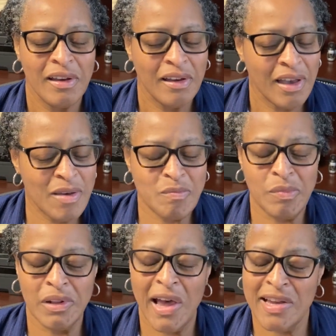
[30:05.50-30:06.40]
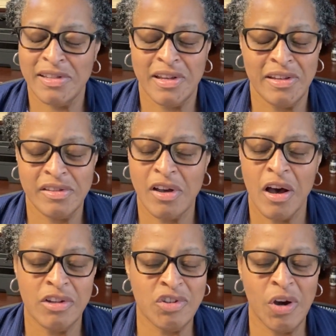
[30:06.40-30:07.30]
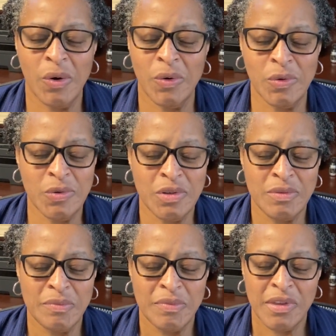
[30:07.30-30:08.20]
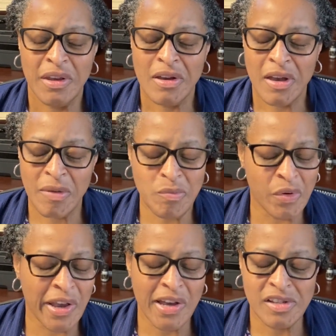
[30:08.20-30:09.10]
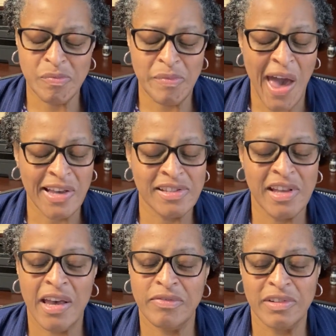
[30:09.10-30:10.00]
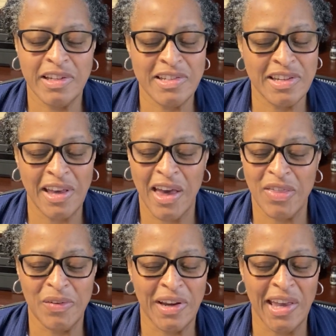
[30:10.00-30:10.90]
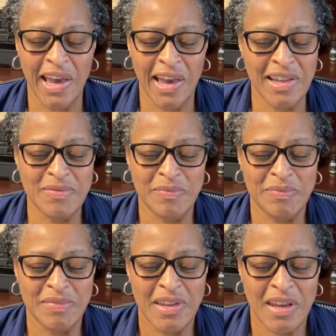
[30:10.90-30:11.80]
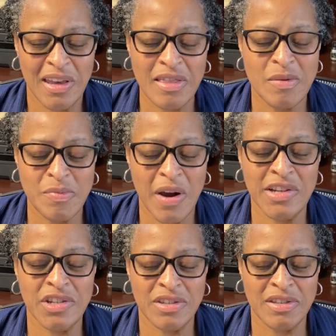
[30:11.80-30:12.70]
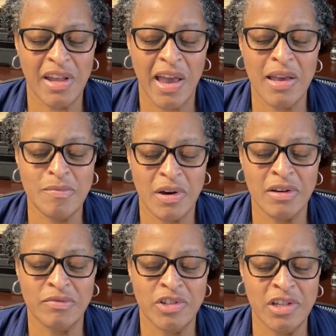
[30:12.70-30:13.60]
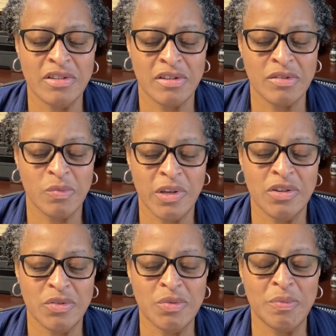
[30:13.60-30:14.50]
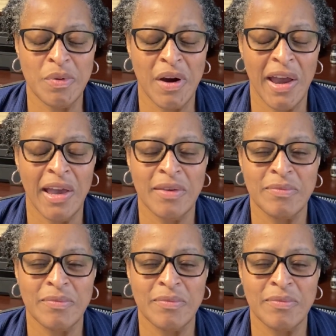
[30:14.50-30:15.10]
and blessings untold, and bring us back safely together again. In the precious name of Jesus, we do pray.